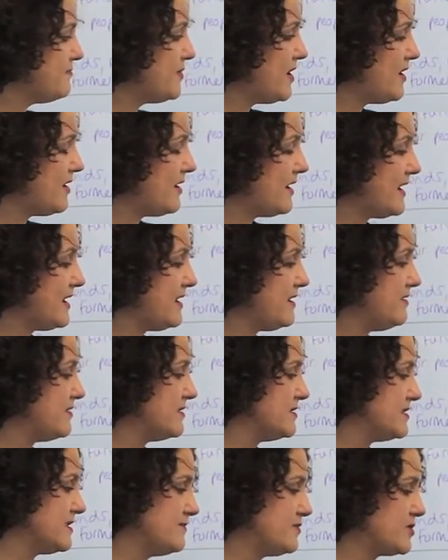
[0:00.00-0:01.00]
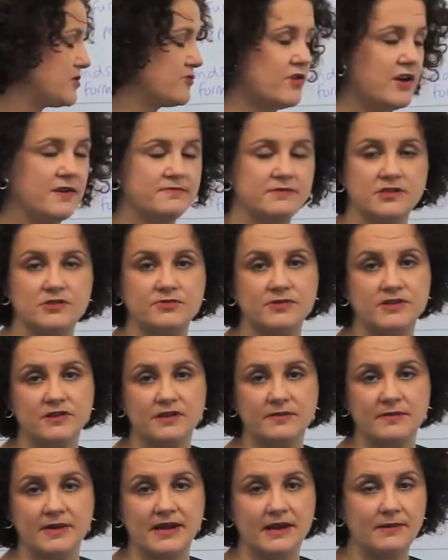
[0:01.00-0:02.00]
buy. You can subscribe to
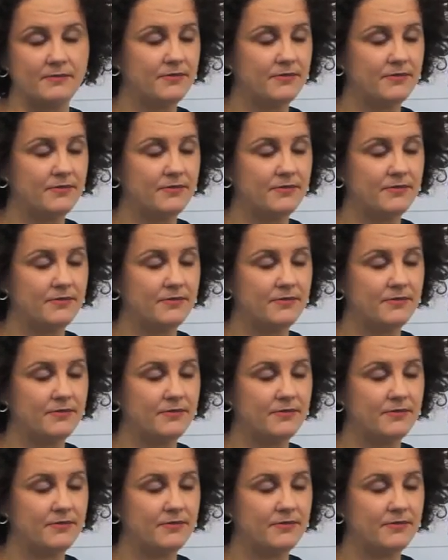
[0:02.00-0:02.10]
Twitonomy and